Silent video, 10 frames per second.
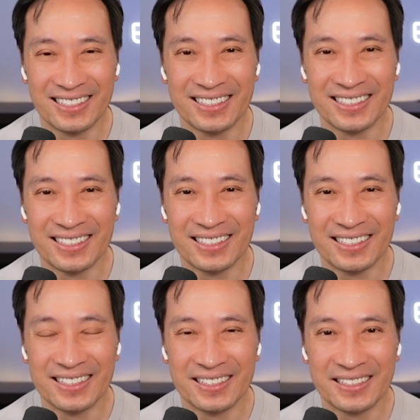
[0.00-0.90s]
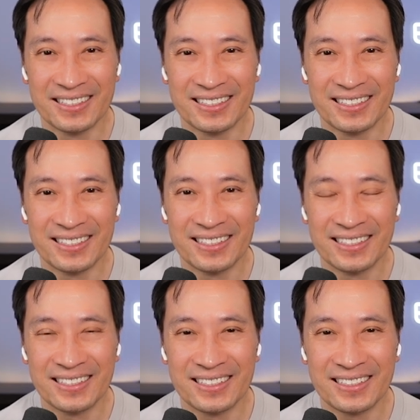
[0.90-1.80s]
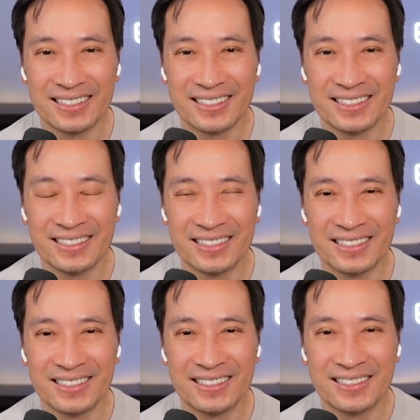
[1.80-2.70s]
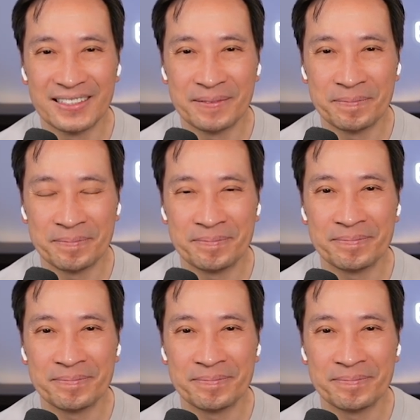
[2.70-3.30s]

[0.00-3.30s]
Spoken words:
[no speech]